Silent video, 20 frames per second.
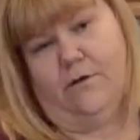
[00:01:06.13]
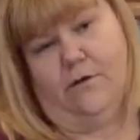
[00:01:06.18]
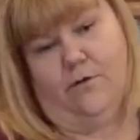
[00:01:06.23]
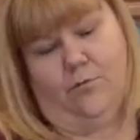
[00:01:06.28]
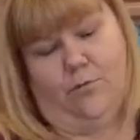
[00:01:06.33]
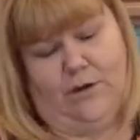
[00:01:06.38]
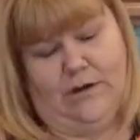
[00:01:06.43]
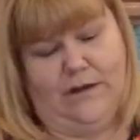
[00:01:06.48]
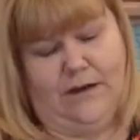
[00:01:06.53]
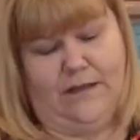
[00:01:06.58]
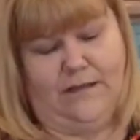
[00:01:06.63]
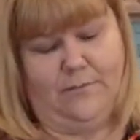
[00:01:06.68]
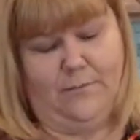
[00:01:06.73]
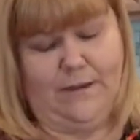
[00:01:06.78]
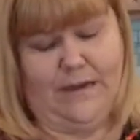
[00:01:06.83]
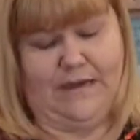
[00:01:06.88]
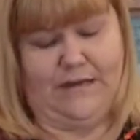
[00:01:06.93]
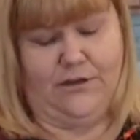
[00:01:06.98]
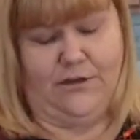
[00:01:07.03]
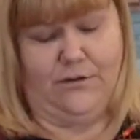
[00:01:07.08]
1
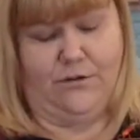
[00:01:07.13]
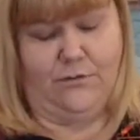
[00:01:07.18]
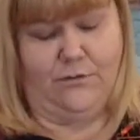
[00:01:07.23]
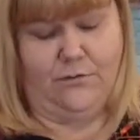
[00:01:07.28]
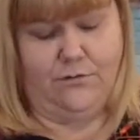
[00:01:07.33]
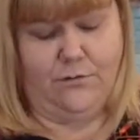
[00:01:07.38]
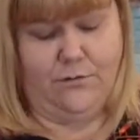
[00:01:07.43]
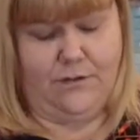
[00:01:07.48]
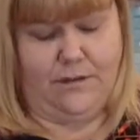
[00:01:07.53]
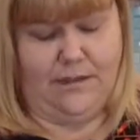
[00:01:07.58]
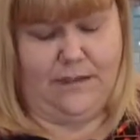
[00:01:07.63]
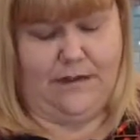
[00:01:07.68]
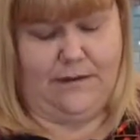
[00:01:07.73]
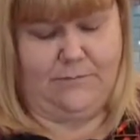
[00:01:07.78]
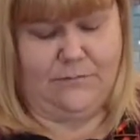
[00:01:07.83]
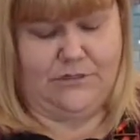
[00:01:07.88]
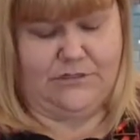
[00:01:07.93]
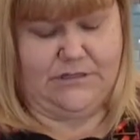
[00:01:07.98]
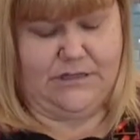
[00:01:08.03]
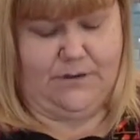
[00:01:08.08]
jalapeno, and I'm
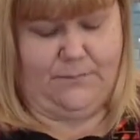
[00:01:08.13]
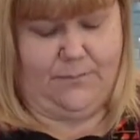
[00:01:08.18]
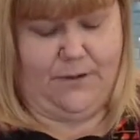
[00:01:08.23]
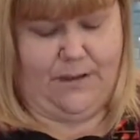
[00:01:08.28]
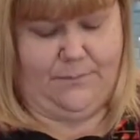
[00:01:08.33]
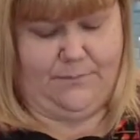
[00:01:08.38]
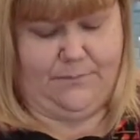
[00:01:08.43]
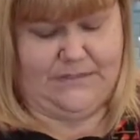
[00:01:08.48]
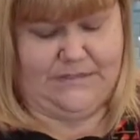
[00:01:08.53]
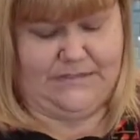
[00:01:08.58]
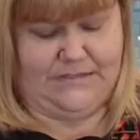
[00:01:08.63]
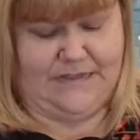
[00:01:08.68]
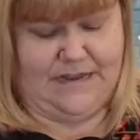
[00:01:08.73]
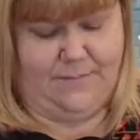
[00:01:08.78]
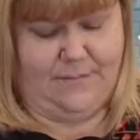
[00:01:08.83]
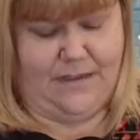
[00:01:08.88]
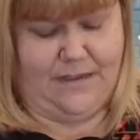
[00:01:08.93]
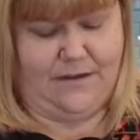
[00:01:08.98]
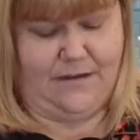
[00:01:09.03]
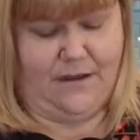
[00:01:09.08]
just gonna pop the
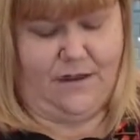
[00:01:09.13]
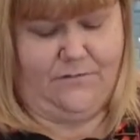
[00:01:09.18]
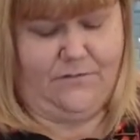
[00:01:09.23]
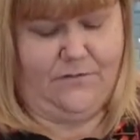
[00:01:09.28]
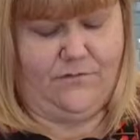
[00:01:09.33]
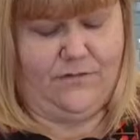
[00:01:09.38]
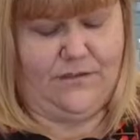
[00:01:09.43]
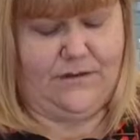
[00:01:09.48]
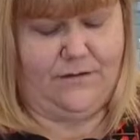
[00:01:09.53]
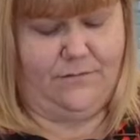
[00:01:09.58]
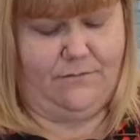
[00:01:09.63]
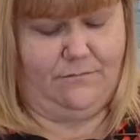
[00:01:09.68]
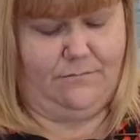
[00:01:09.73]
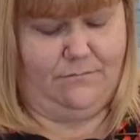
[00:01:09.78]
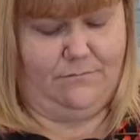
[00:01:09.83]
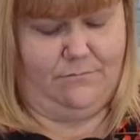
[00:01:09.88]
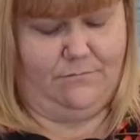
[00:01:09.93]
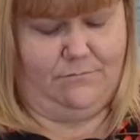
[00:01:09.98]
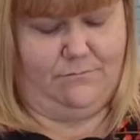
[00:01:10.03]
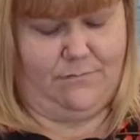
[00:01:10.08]
stem end off of it.
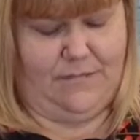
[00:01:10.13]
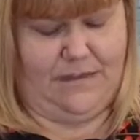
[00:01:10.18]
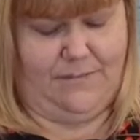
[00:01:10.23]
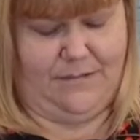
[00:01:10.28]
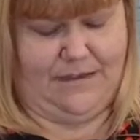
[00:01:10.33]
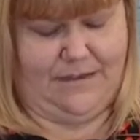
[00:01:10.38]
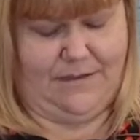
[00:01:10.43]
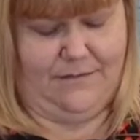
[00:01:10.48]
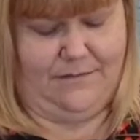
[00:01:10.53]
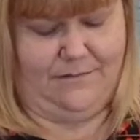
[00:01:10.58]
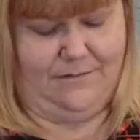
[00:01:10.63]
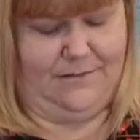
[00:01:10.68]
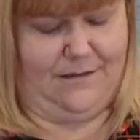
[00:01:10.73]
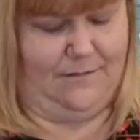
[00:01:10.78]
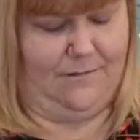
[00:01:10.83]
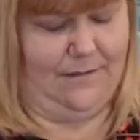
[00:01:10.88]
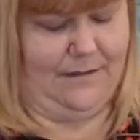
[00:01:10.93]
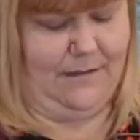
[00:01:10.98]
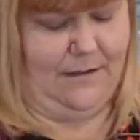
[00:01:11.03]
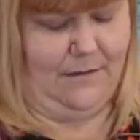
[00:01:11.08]
Maybe,
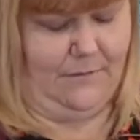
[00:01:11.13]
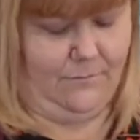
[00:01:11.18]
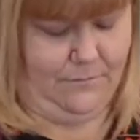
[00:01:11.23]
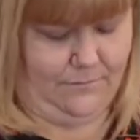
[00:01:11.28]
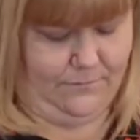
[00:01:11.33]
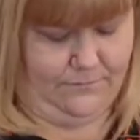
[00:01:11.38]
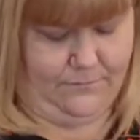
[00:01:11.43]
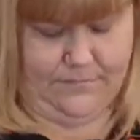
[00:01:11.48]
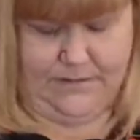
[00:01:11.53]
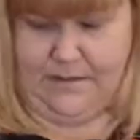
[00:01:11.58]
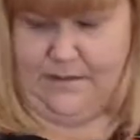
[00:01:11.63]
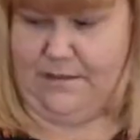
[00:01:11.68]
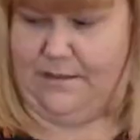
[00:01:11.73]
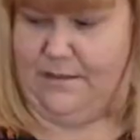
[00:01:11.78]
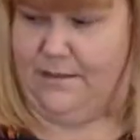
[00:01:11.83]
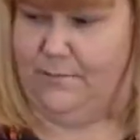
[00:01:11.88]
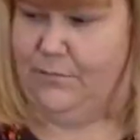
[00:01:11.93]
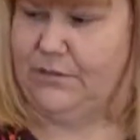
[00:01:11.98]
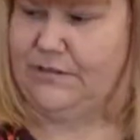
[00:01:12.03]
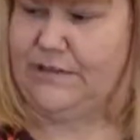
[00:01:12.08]
there we go.
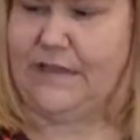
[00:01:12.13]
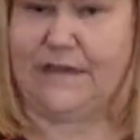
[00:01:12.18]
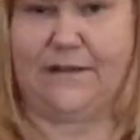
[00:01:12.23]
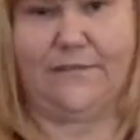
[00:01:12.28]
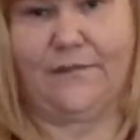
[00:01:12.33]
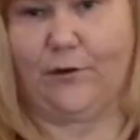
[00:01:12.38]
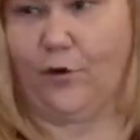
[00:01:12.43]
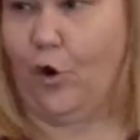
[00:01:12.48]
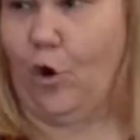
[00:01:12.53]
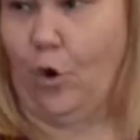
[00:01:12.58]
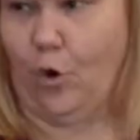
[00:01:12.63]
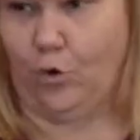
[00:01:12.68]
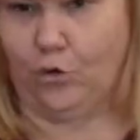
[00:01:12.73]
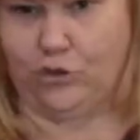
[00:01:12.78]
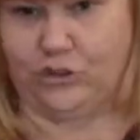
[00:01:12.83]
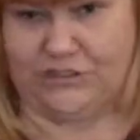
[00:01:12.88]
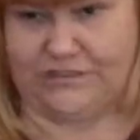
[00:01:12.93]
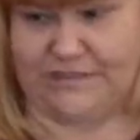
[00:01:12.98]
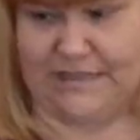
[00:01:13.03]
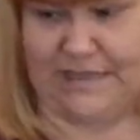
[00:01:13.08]
Put that in there whole, just